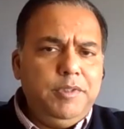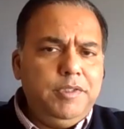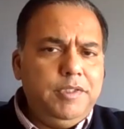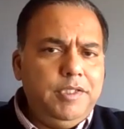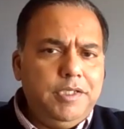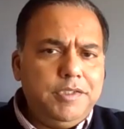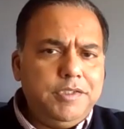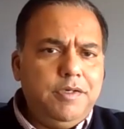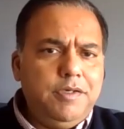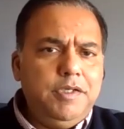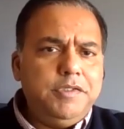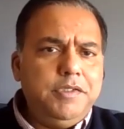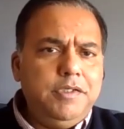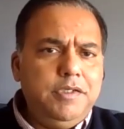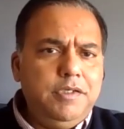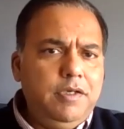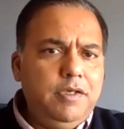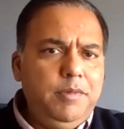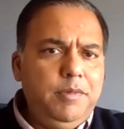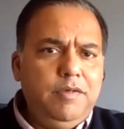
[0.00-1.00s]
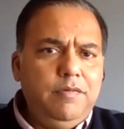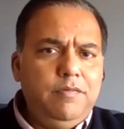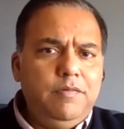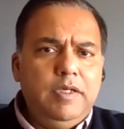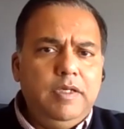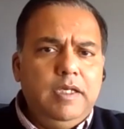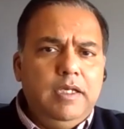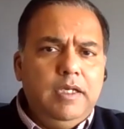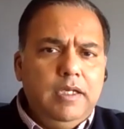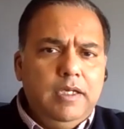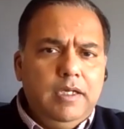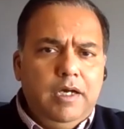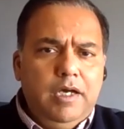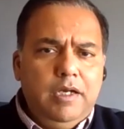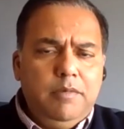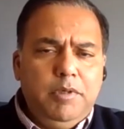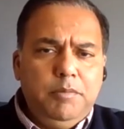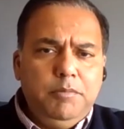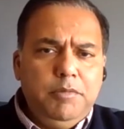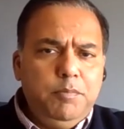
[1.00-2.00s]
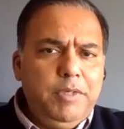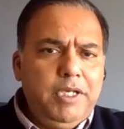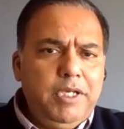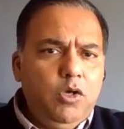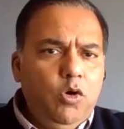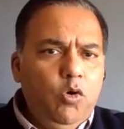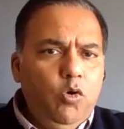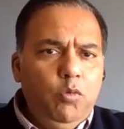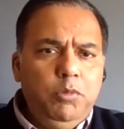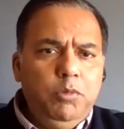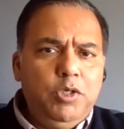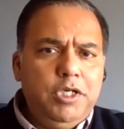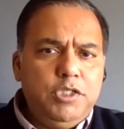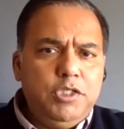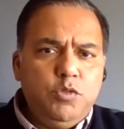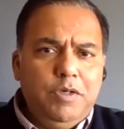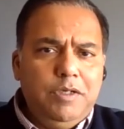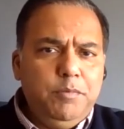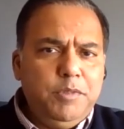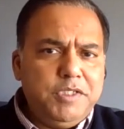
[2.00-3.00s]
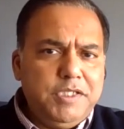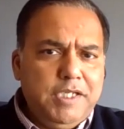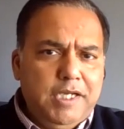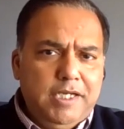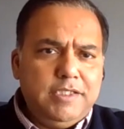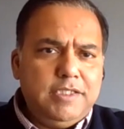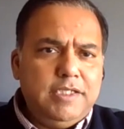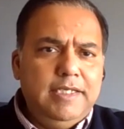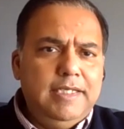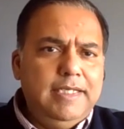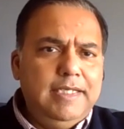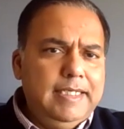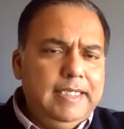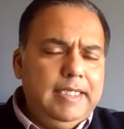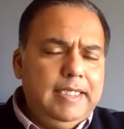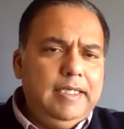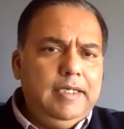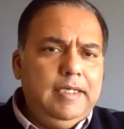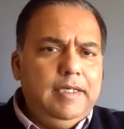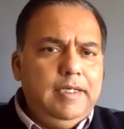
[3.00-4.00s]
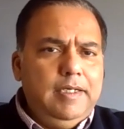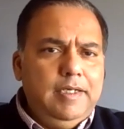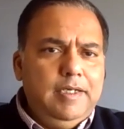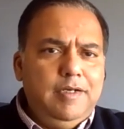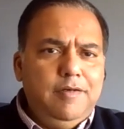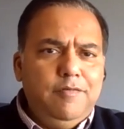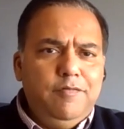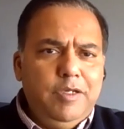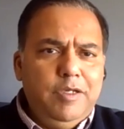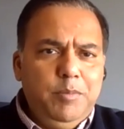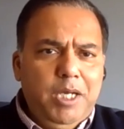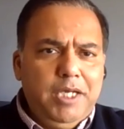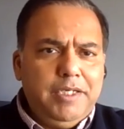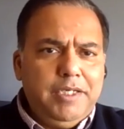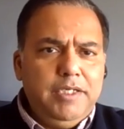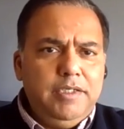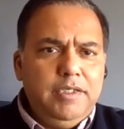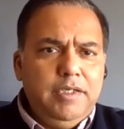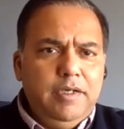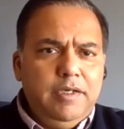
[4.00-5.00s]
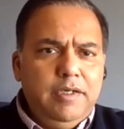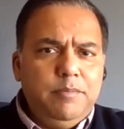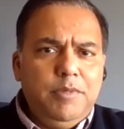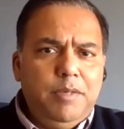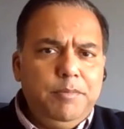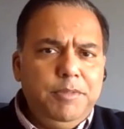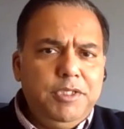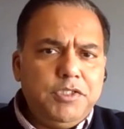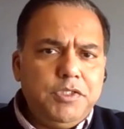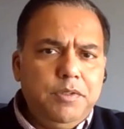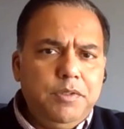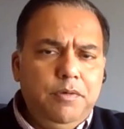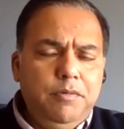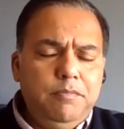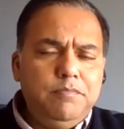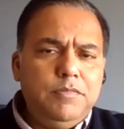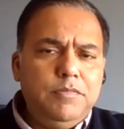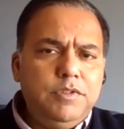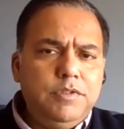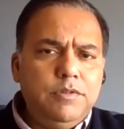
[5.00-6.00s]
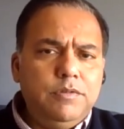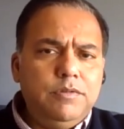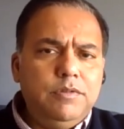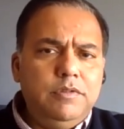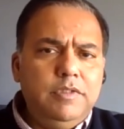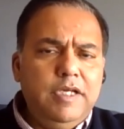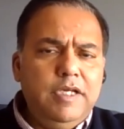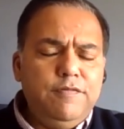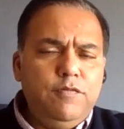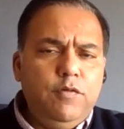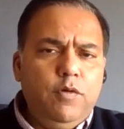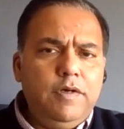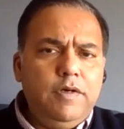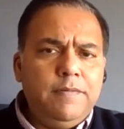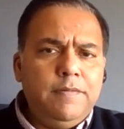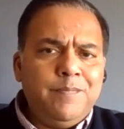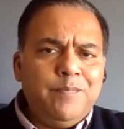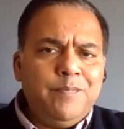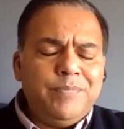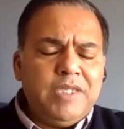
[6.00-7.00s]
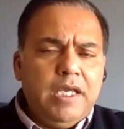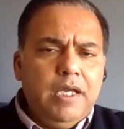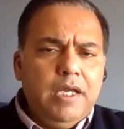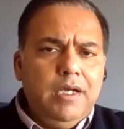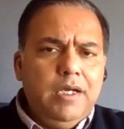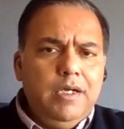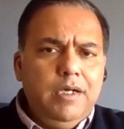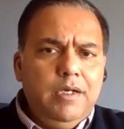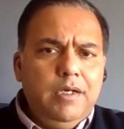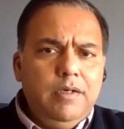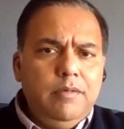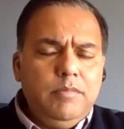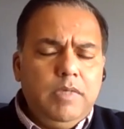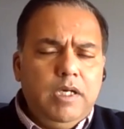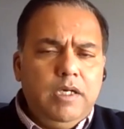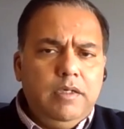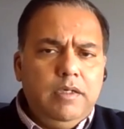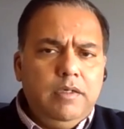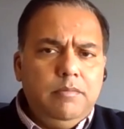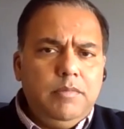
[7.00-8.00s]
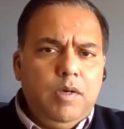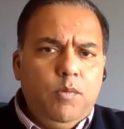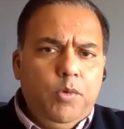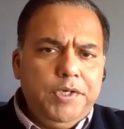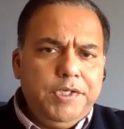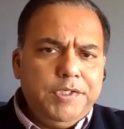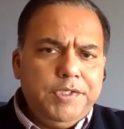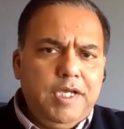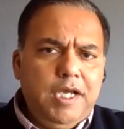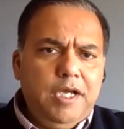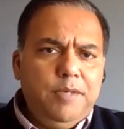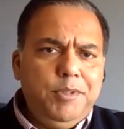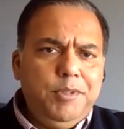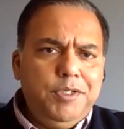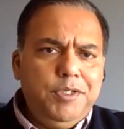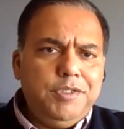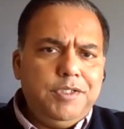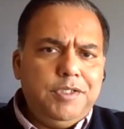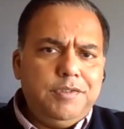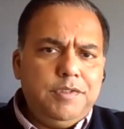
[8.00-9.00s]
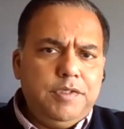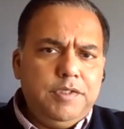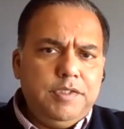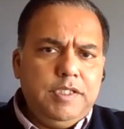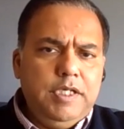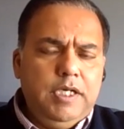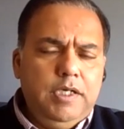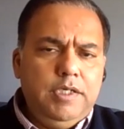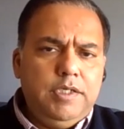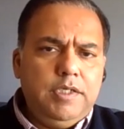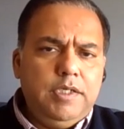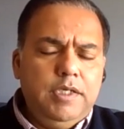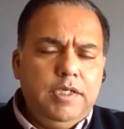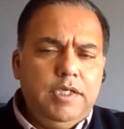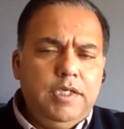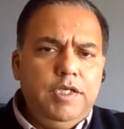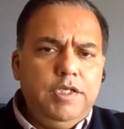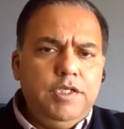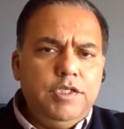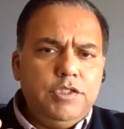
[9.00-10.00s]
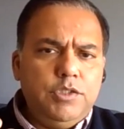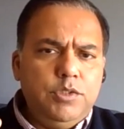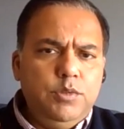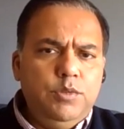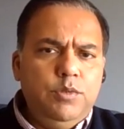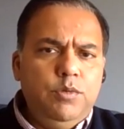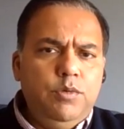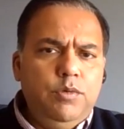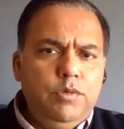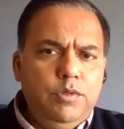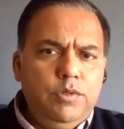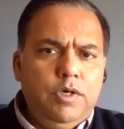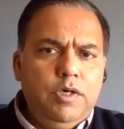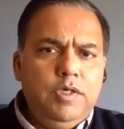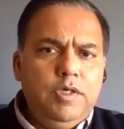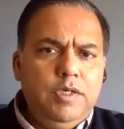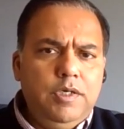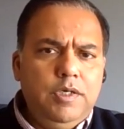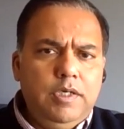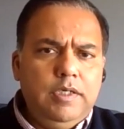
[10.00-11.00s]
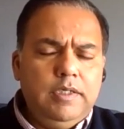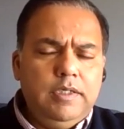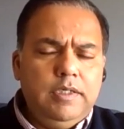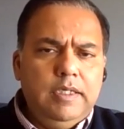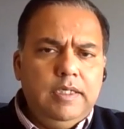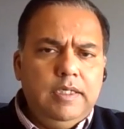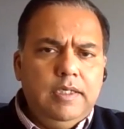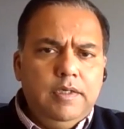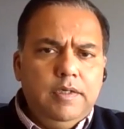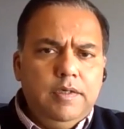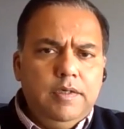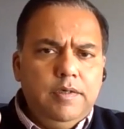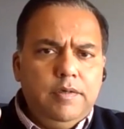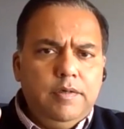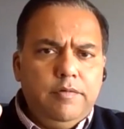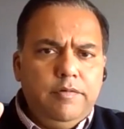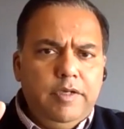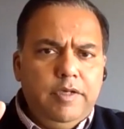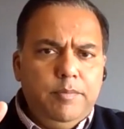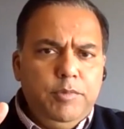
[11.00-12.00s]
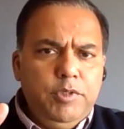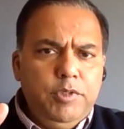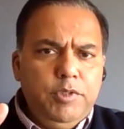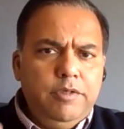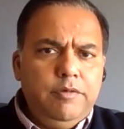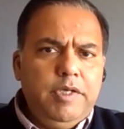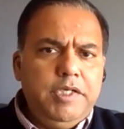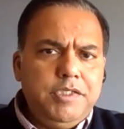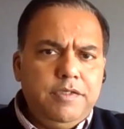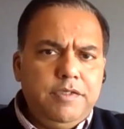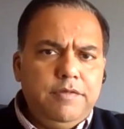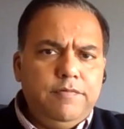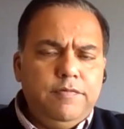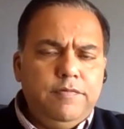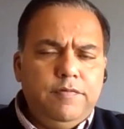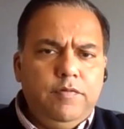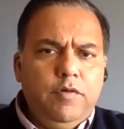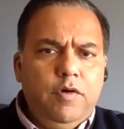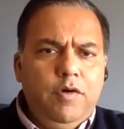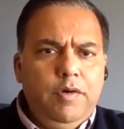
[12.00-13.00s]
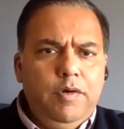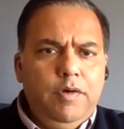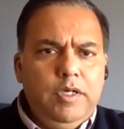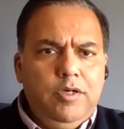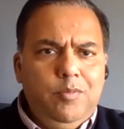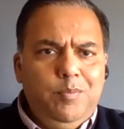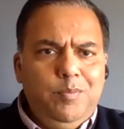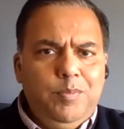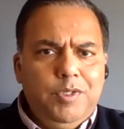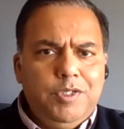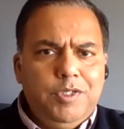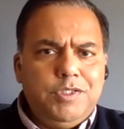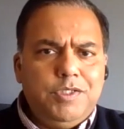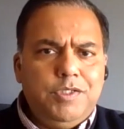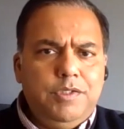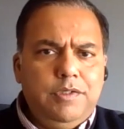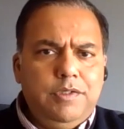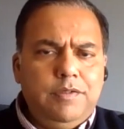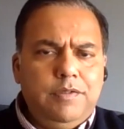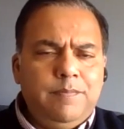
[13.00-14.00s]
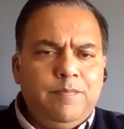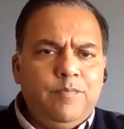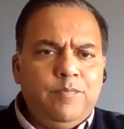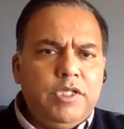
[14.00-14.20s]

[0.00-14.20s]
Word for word: I mean, that's crazy. I mean, I remember paying a home loan at 12% hmm. uh, way back in time. I mean, so, so therefore, um, um, what has happened is as a result, it is no longer remunerative for a person